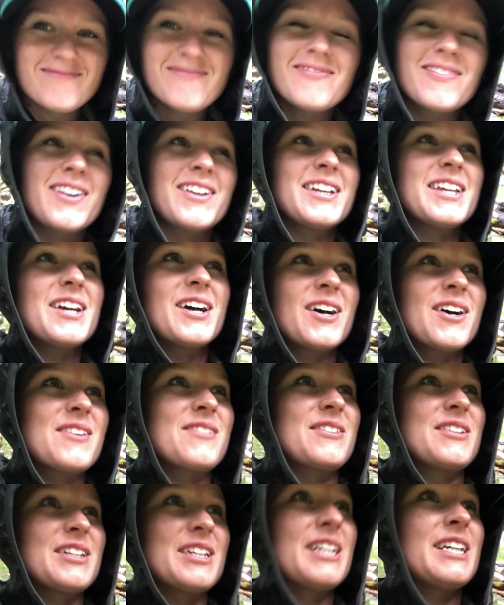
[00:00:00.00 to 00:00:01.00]
Well, he
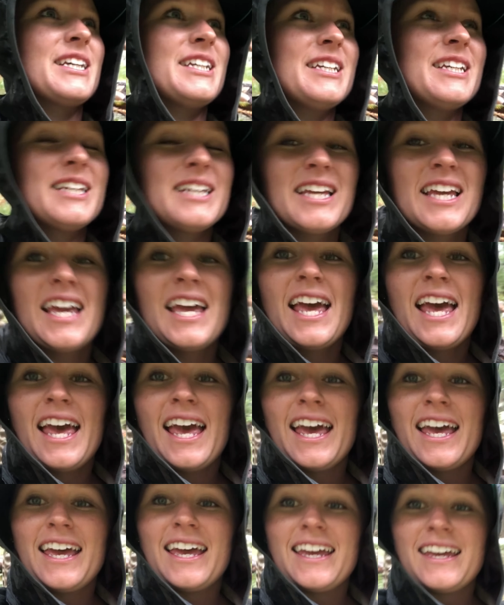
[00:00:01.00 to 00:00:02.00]
offered it.
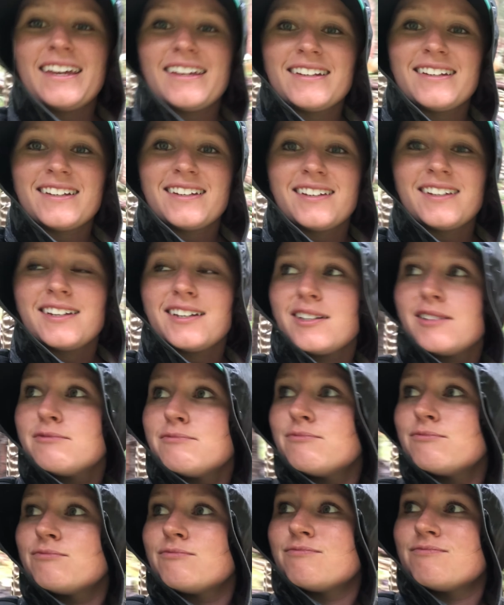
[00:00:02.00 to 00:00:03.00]
And uh,
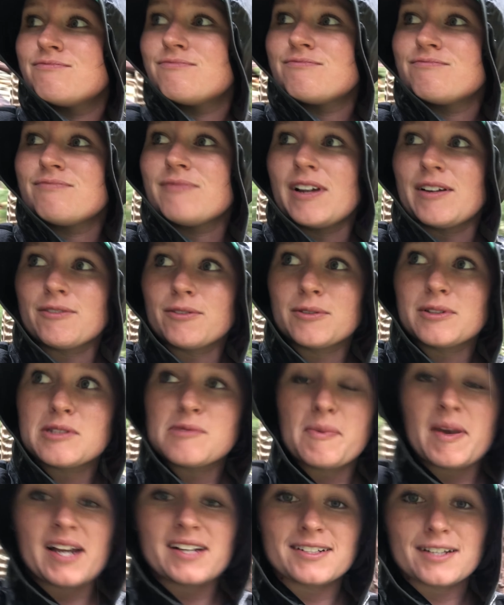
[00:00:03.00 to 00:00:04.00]
everyone's
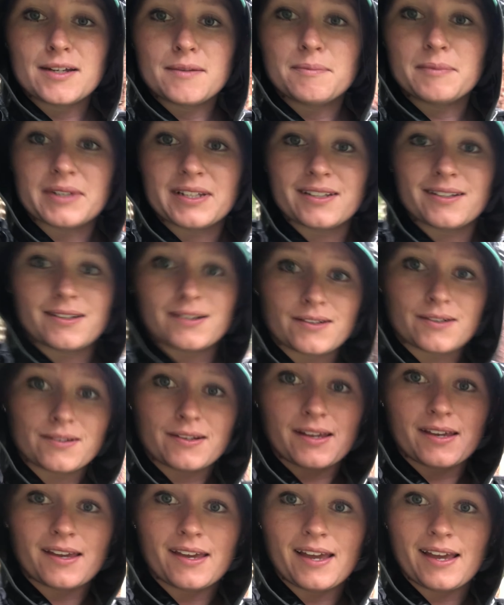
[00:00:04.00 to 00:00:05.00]
packed up and
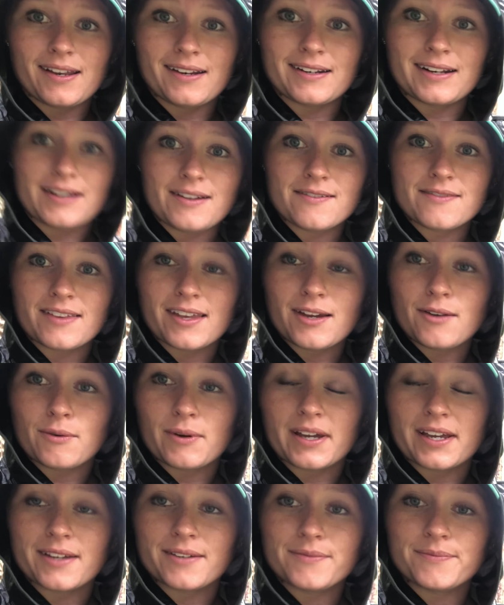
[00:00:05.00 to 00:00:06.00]
headed out that
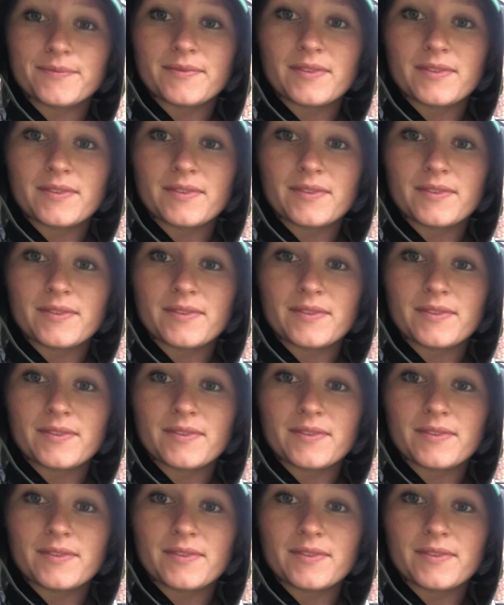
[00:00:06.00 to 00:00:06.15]
way.